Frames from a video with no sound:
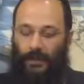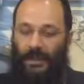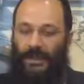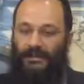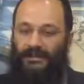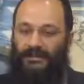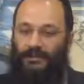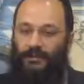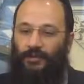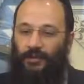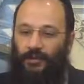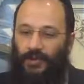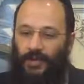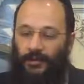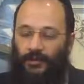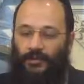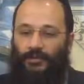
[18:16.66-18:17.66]
And
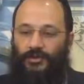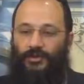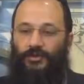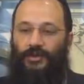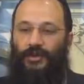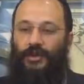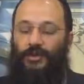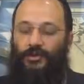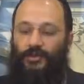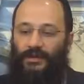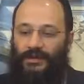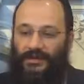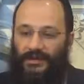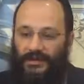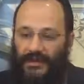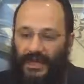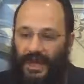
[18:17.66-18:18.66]
slowly but surely, you will
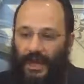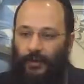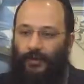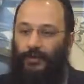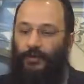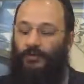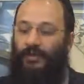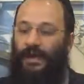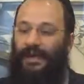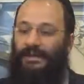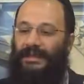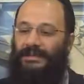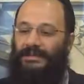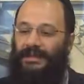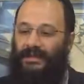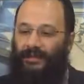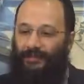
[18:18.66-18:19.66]
see how your mind
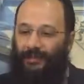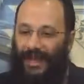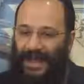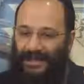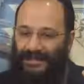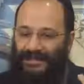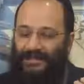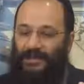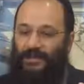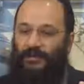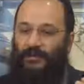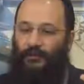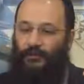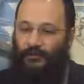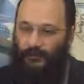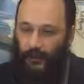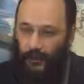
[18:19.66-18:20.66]
has a capacity to
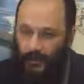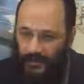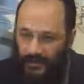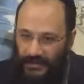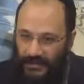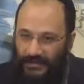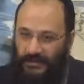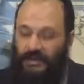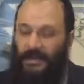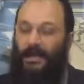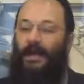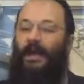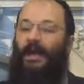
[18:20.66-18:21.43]
focus